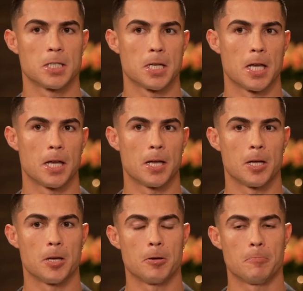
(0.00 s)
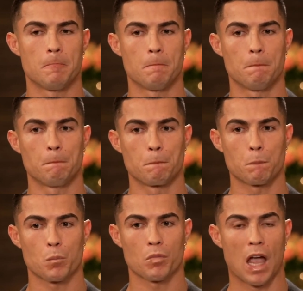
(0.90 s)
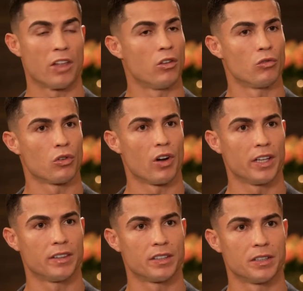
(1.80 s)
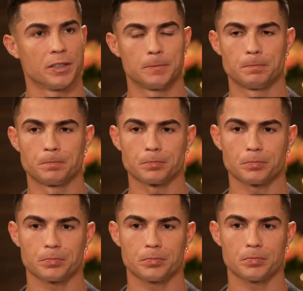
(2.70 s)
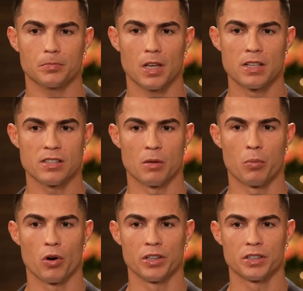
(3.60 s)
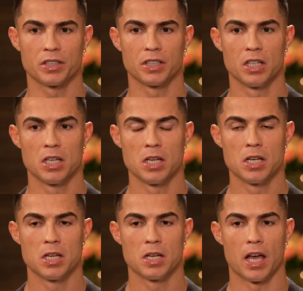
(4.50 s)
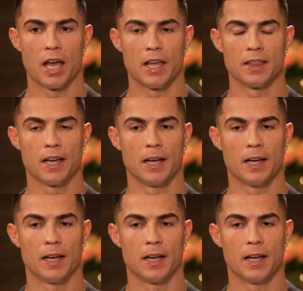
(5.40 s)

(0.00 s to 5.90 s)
I don't regret in some point. And